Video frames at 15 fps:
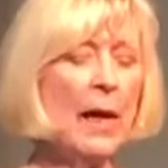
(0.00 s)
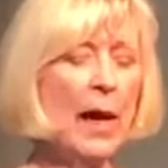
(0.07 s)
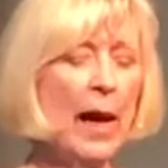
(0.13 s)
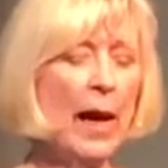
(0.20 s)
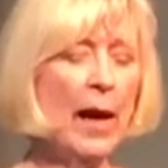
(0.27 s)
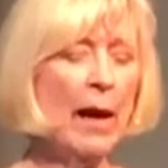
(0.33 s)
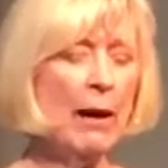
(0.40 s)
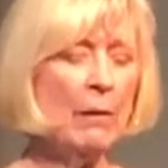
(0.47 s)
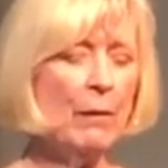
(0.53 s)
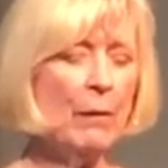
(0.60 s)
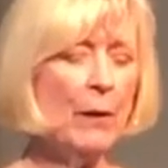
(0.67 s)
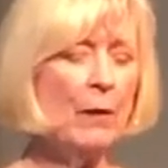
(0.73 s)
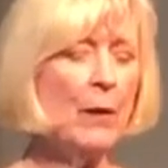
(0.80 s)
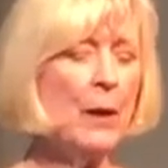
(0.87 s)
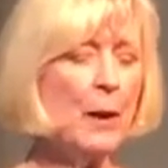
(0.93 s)
have
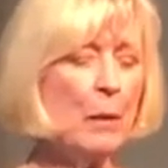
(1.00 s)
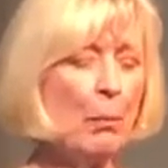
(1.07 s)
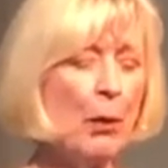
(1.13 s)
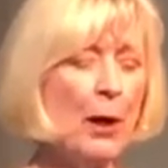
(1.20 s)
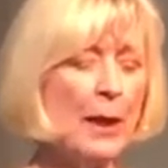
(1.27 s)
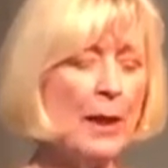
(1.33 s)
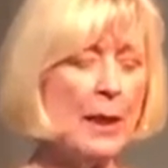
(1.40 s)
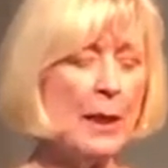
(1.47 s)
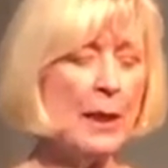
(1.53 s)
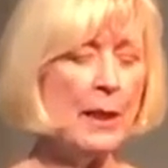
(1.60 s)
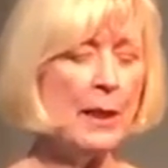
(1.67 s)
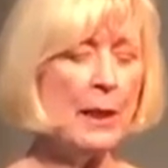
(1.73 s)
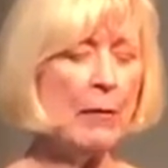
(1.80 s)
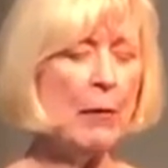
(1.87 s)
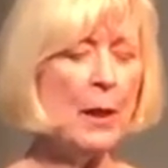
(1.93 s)
of this
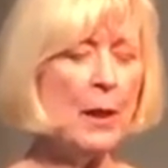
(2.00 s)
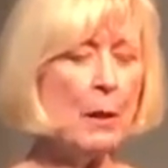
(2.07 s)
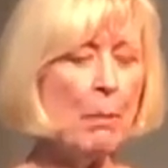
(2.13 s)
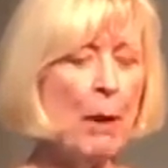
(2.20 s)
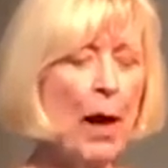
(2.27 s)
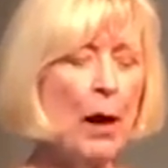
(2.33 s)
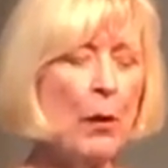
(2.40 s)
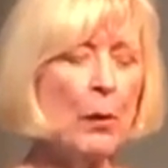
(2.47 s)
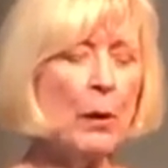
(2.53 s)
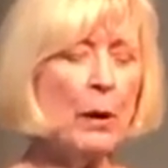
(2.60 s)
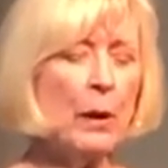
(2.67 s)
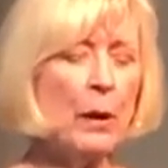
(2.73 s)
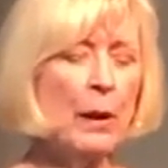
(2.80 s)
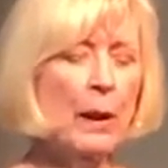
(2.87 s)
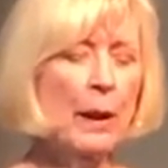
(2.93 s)
presence, of this
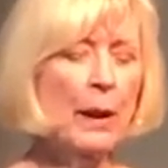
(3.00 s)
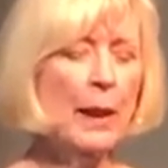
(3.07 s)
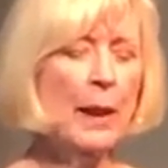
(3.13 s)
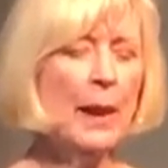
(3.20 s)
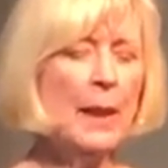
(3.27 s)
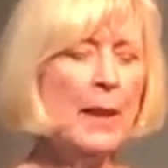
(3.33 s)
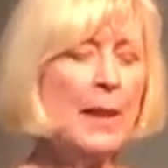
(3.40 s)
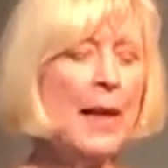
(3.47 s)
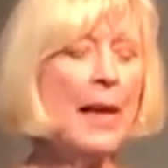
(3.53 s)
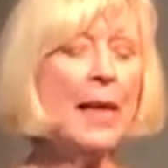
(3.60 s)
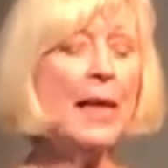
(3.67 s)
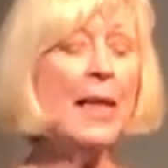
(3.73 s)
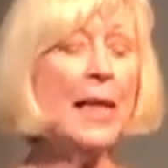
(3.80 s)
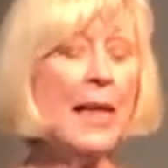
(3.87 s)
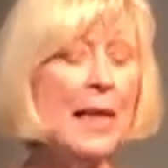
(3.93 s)
power, is that
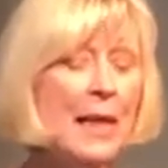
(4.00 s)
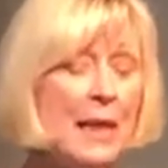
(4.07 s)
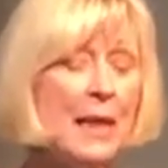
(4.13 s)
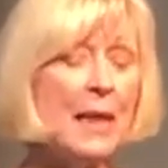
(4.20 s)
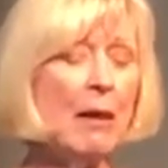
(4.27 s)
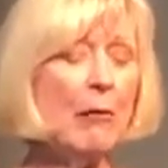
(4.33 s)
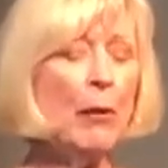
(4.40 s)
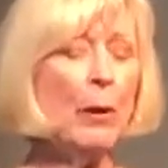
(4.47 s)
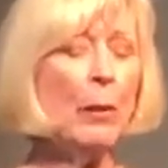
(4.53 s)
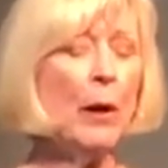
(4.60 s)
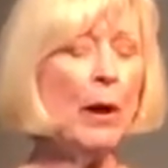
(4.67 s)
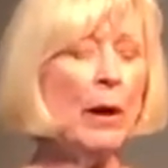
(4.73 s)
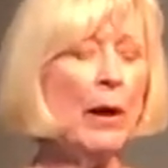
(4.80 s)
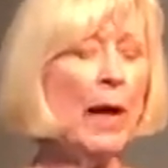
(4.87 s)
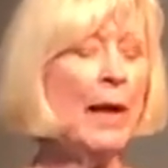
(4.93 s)
it is
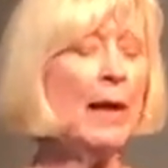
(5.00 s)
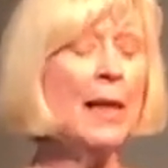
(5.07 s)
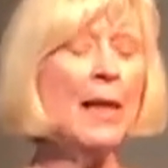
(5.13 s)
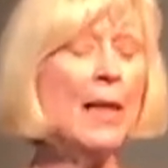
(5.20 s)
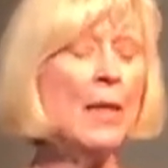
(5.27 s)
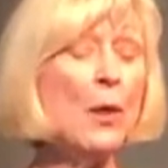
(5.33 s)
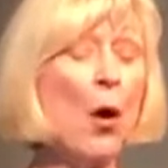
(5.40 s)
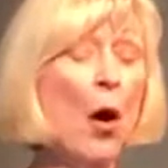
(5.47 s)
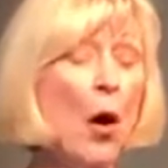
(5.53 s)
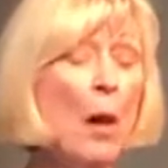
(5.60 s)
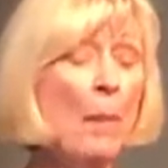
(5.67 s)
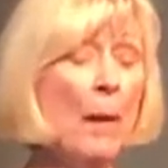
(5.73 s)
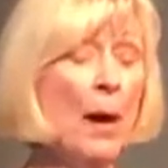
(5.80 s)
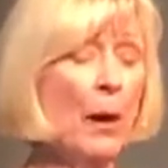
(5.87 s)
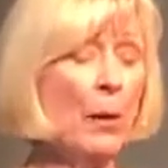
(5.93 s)
everywhere, and it is all
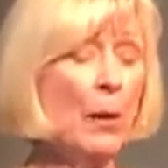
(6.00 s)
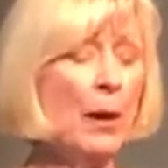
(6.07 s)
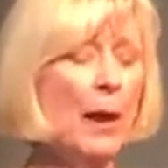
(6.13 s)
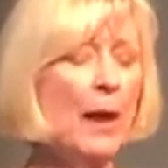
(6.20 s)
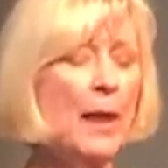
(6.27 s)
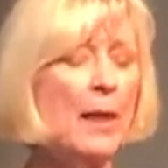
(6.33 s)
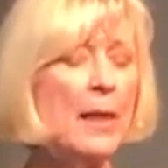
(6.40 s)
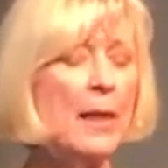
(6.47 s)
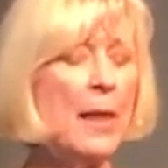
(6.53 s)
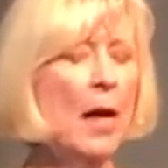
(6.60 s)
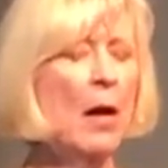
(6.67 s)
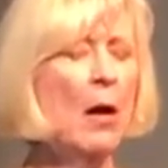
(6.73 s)
power. It is